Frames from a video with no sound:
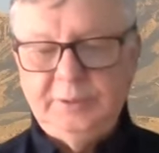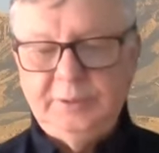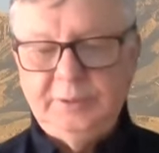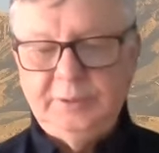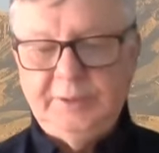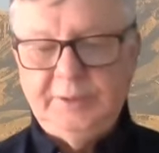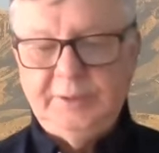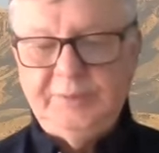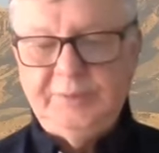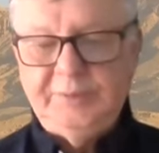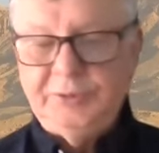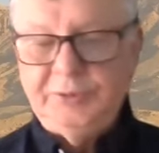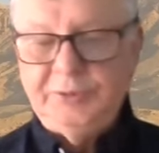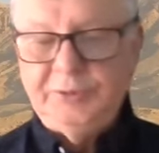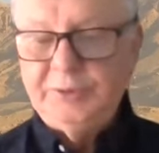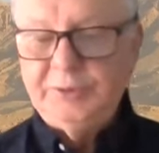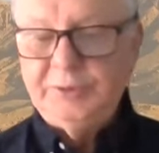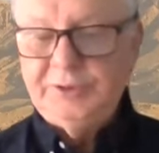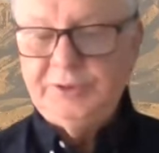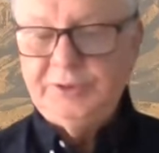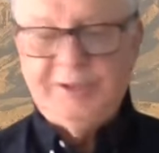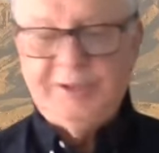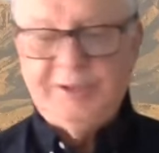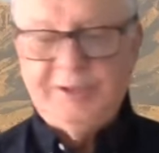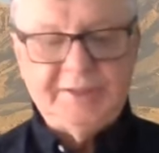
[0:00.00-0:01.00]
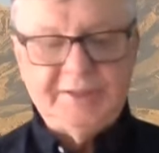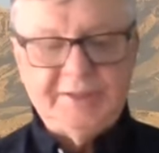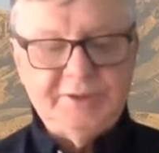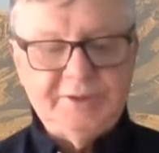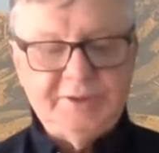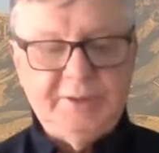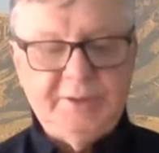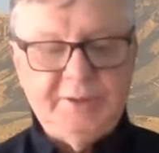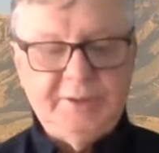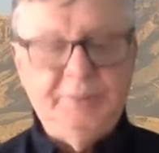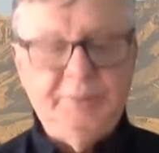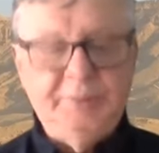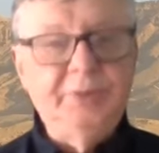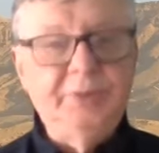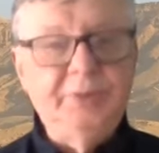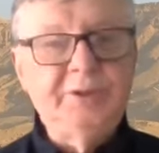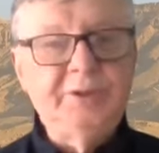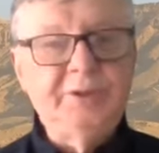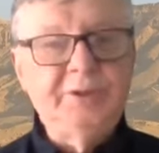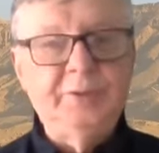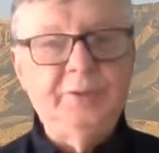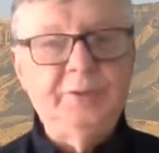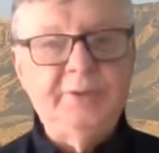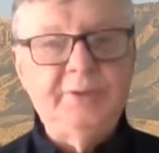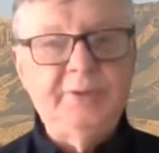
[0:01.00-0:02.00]
If you do not as yet see
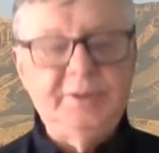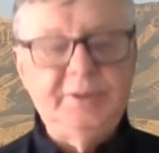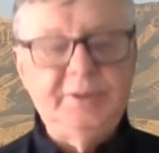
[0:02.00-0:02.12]
beauty within